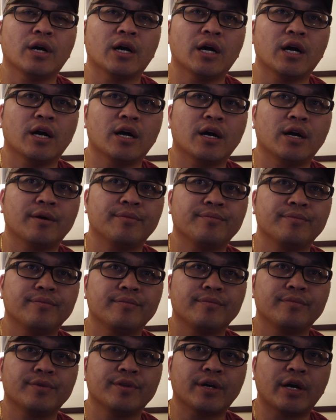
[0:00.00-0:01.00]

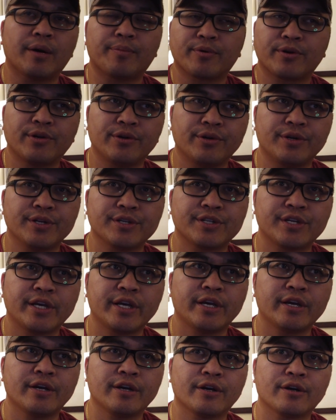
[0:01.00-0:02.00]
The opportunity is
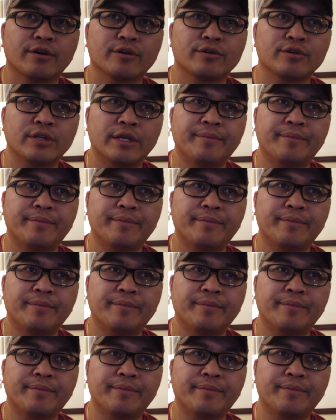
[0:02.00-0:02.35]
here.